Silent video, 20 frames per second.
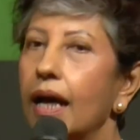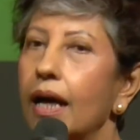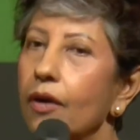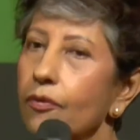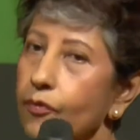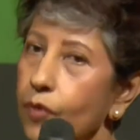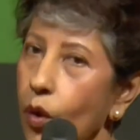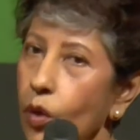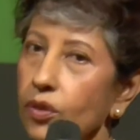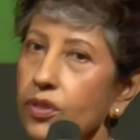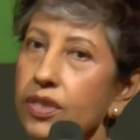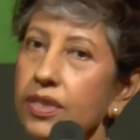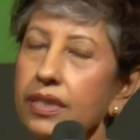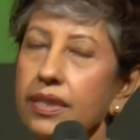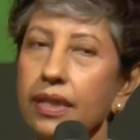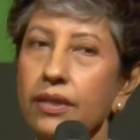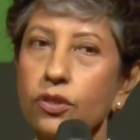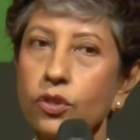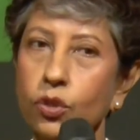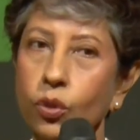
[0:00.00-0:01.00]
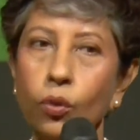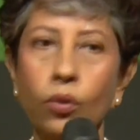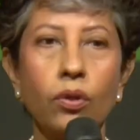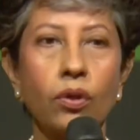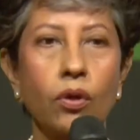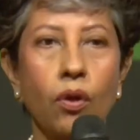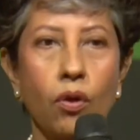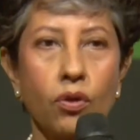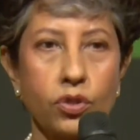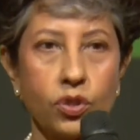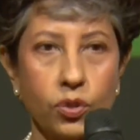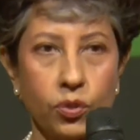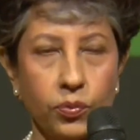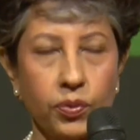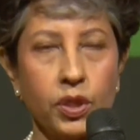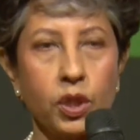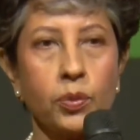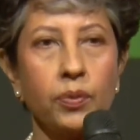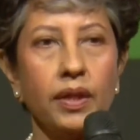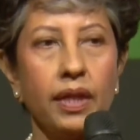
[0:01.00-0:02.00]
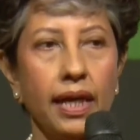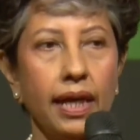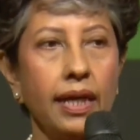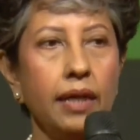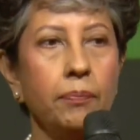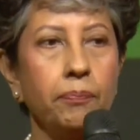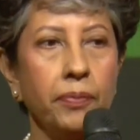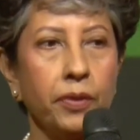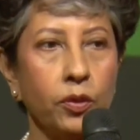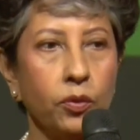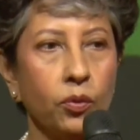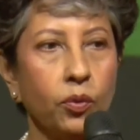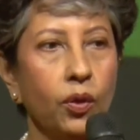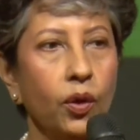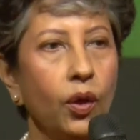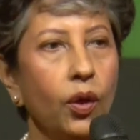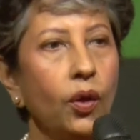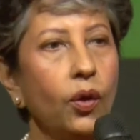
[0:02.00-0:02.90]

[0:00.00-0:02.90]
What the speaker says: Of course, there is a whole lot which will help you